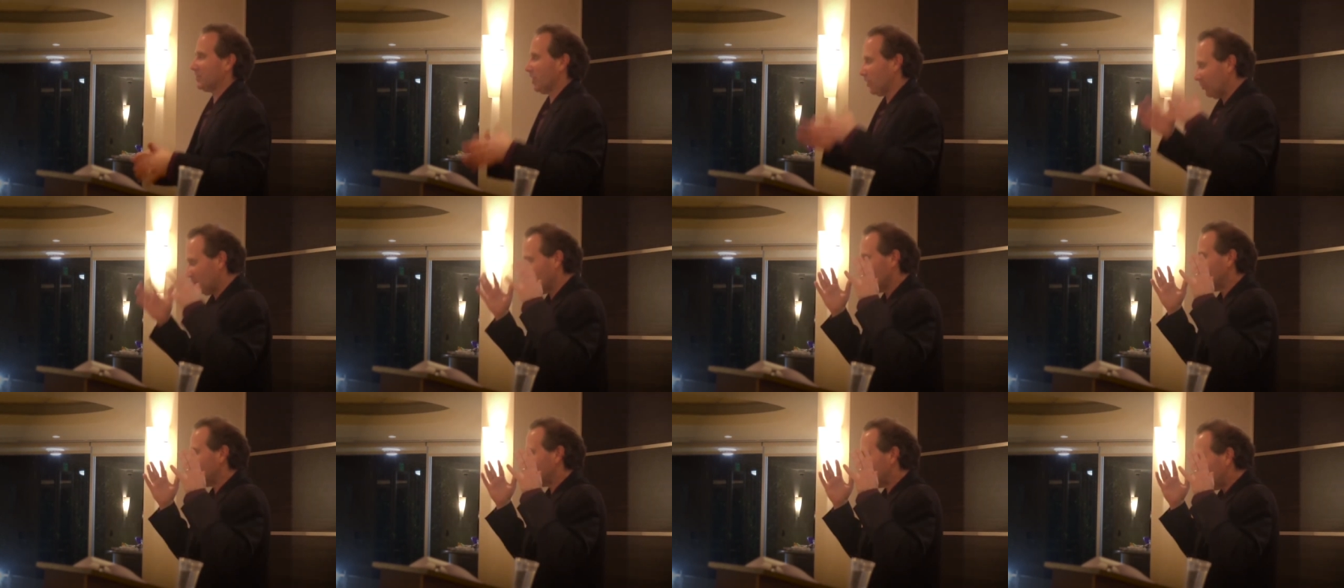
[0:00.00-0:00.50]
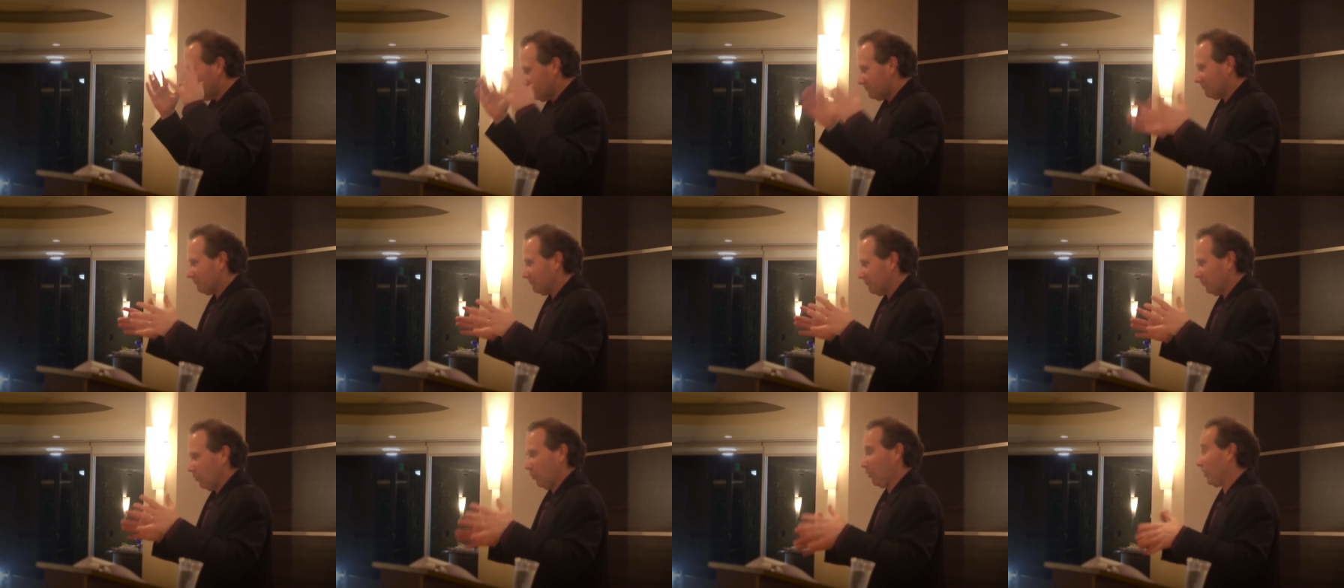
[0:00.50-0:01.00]
So,
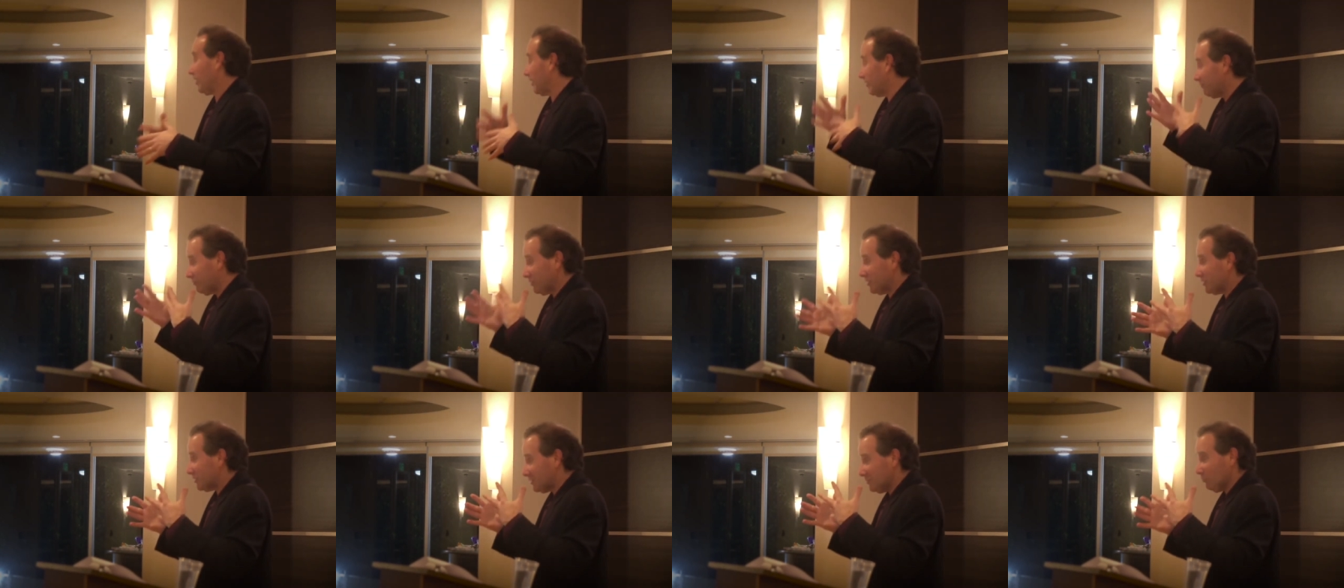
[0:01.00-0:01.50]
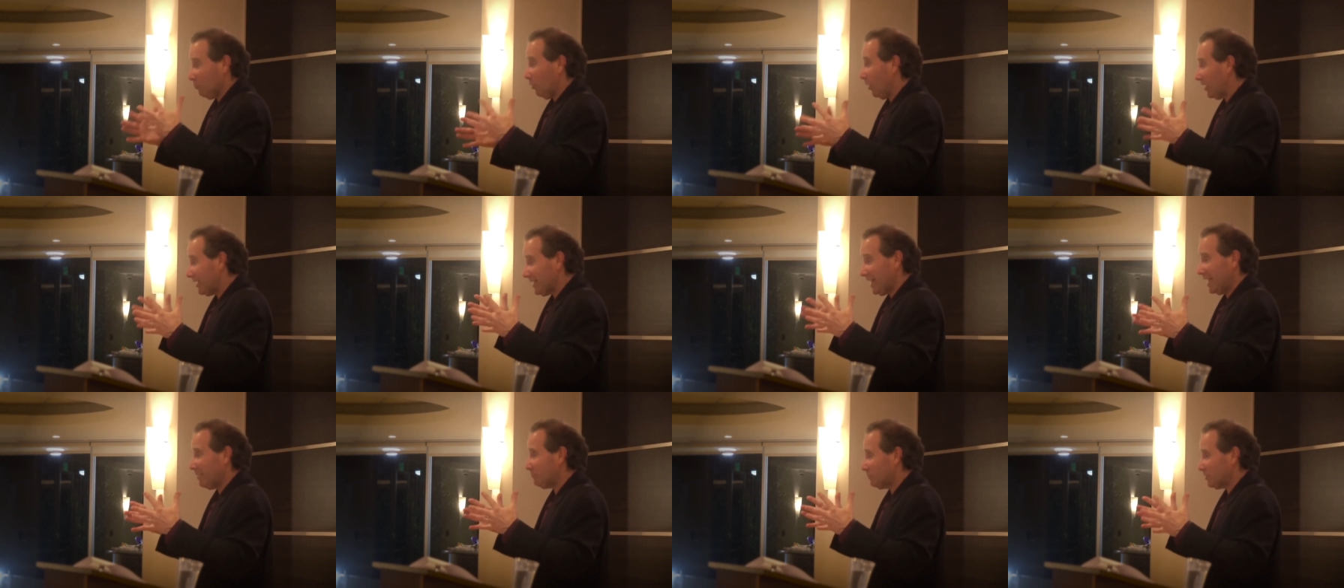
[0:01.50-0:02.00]
or if
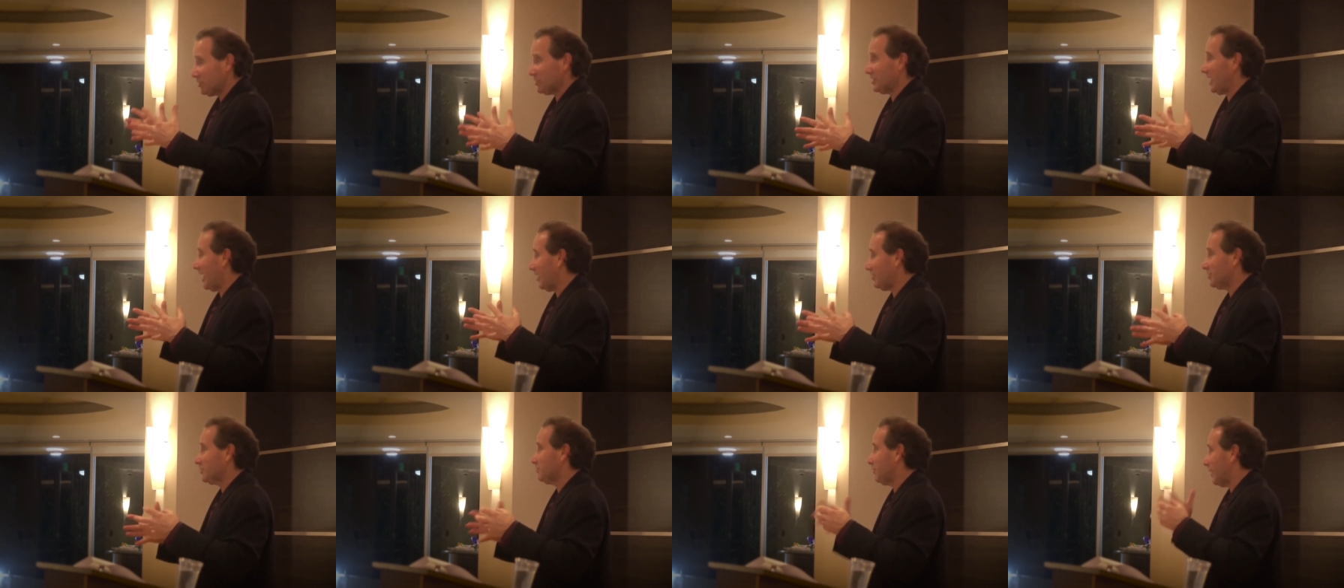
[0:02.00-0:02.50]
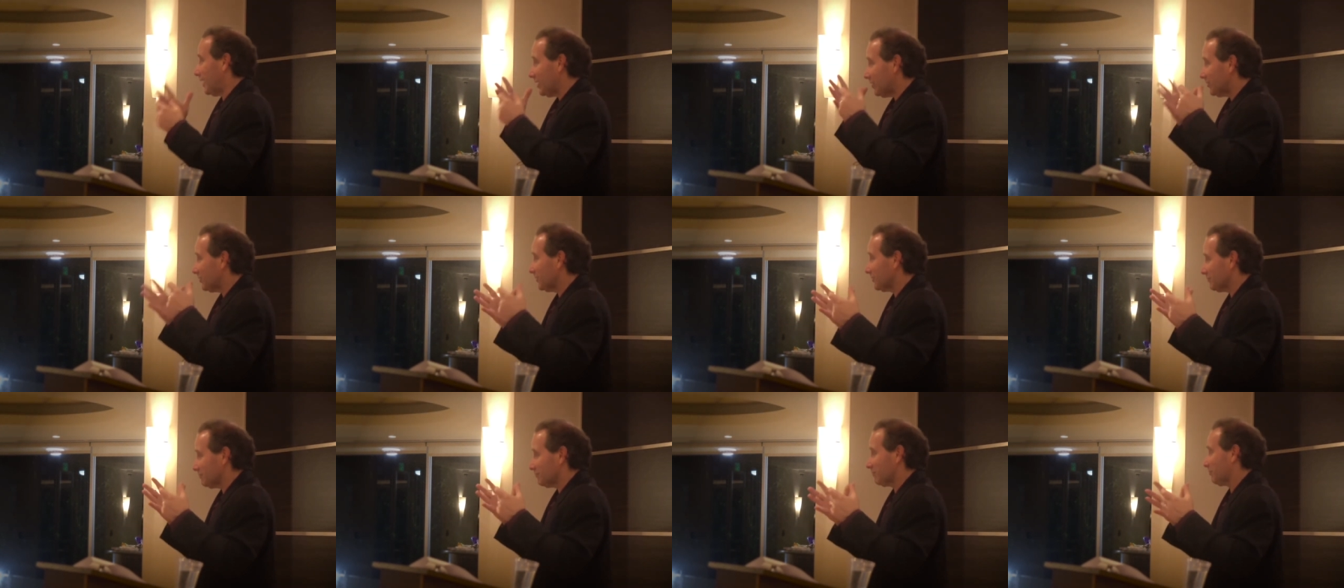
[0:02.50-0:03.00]
one name just sounds
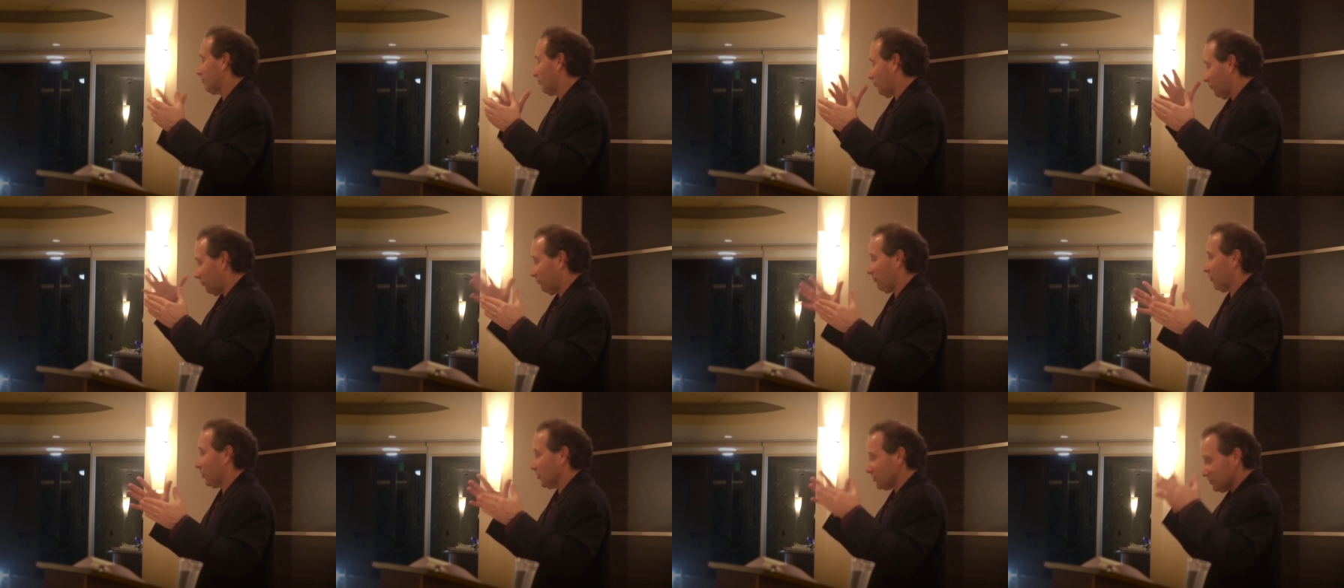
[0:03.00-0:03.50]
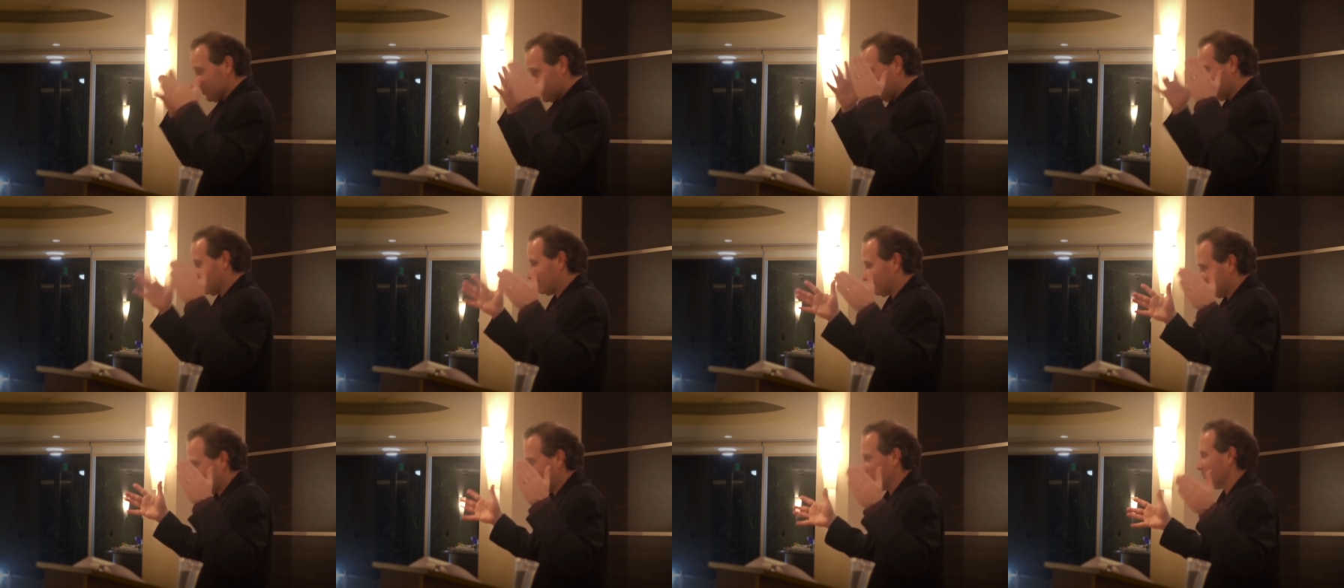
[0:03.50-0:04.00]
better, first,
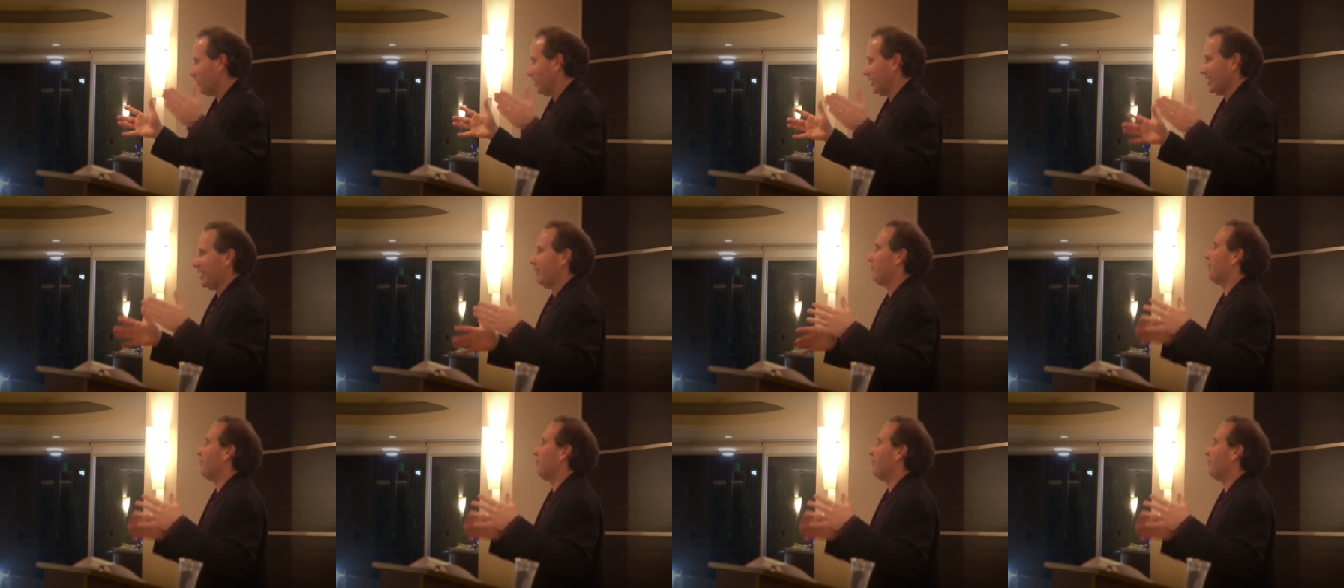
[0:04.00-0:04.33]
do it